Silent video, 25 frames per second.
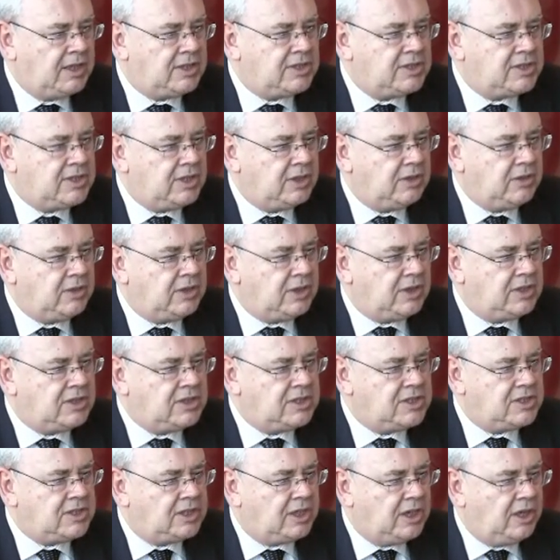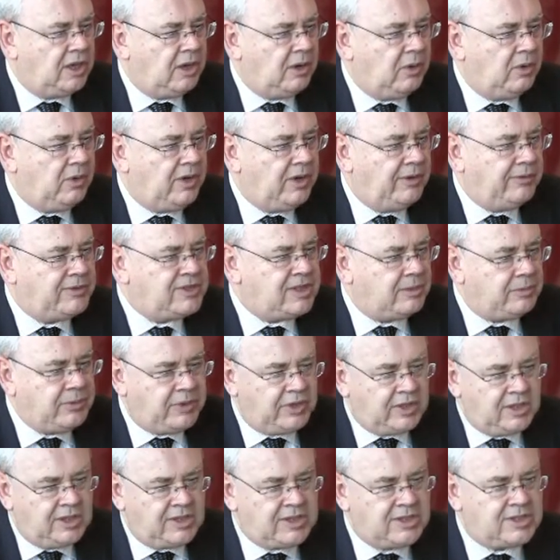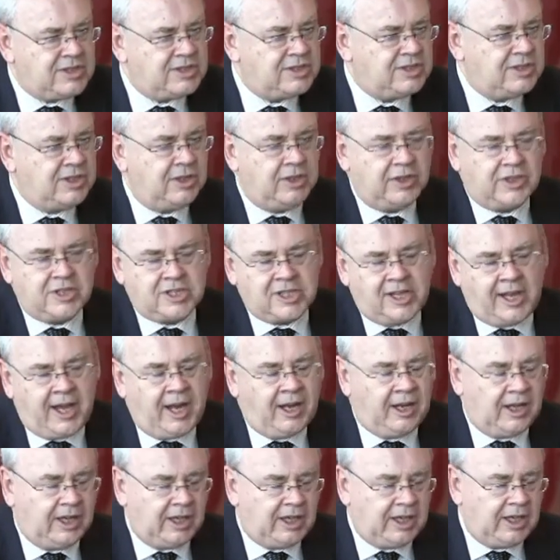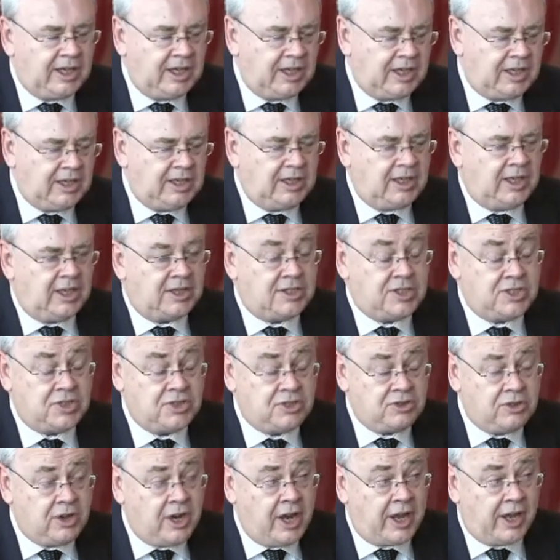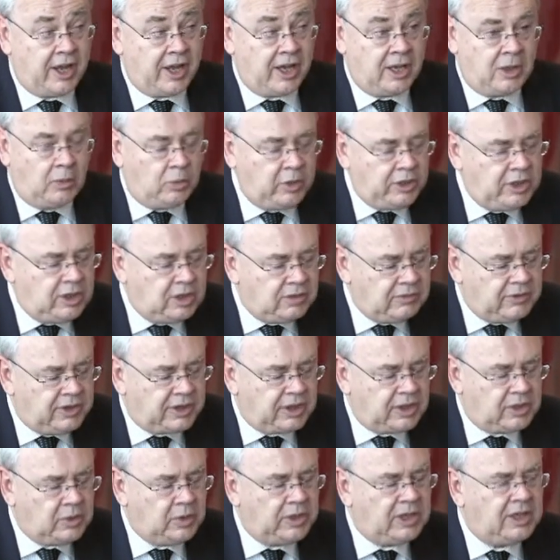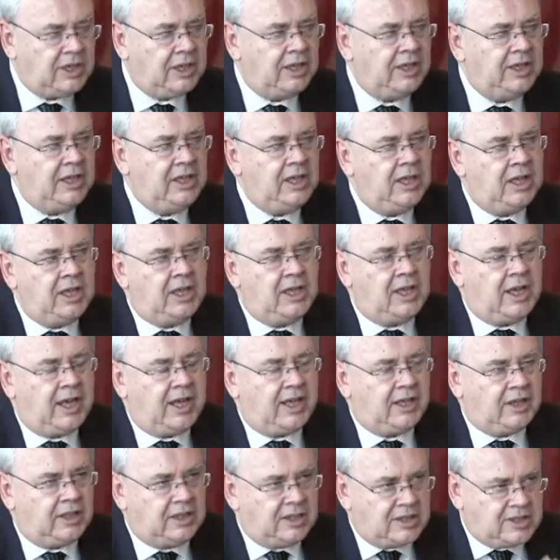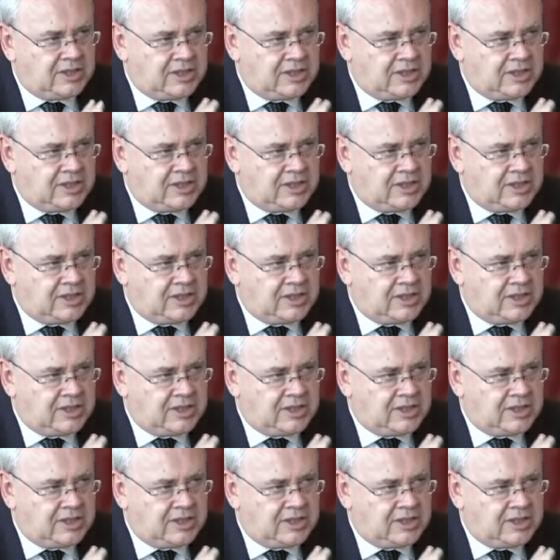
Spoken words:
so that if something is going slightly astray, we know very quickly and the